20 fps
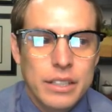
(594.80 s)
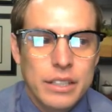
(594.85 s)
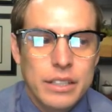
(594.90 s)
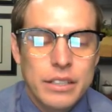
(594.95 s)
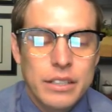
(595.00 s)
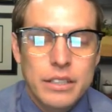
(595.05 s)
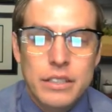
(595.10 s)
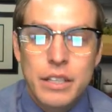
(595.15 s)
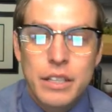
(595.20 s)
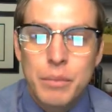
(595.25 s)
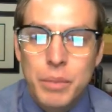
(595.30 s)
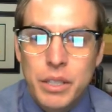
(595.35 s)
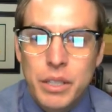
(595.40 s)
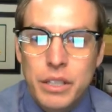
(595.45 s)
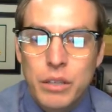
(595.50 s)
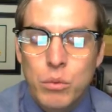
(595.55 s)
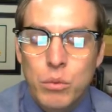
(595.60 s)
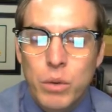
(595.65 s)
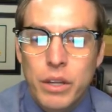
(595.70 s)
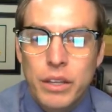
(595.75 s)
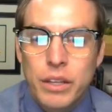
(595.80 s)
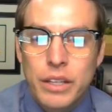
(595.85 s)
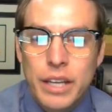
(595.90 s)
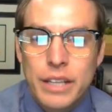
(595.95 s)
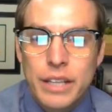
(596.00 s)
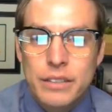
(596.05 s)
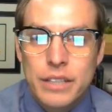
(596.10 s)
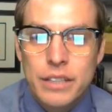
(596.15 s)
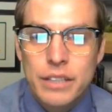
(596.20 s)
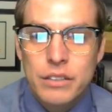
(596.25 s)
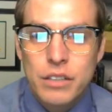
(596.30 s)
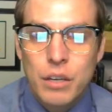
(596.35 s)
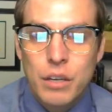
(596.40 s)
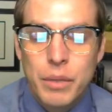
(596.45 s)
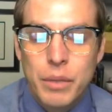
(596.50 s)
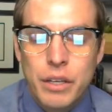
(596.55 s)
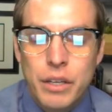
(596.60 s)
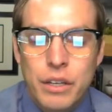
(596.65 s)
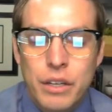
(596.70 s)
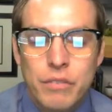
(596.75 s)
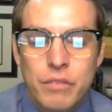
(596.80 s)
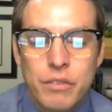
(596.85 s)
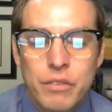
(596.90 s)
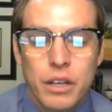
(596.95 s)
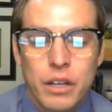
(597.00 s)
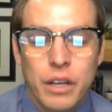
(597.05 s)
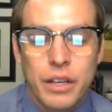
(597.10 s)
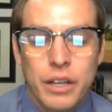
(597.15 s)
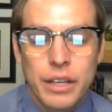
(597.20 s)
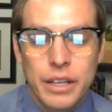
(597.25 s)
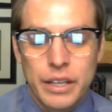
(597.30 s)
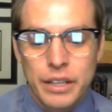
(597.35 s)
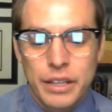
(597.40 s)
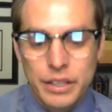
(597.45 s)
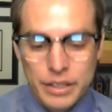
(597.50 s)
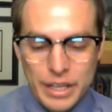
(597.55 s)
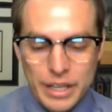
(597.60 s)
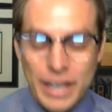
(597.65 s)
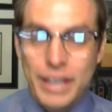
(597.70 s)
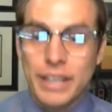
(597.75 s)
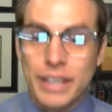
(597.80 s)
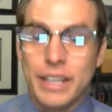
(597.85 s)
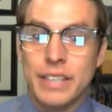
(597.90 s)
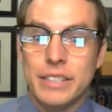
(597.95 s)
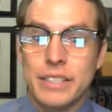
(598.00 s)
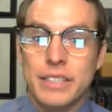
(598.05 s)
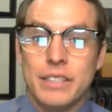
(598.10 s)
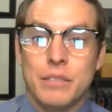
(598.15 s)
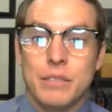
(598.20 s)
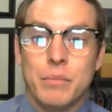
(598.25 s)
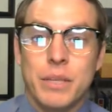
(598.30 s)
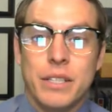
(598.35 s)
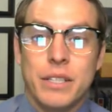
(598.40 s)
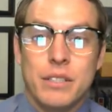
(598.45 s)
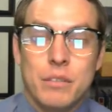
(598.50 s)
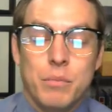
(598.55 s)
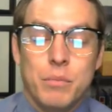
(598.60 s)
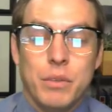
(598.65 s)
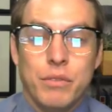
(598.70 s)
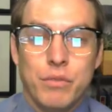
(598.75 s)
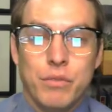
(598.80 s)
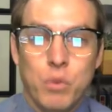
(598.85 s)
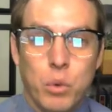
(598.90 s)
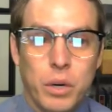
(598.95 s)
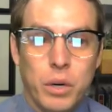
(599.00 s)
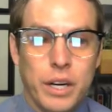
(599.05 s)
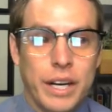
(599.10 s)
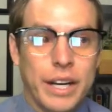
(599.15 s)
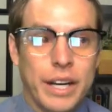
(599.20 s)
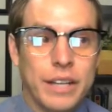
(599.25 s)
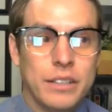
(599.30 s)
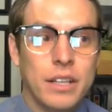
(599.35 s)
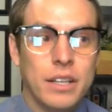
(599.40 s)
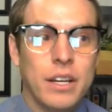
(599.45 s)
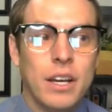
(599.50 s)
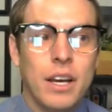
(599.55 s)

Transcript: typically where the case ends up if it can't get dismissed beforehand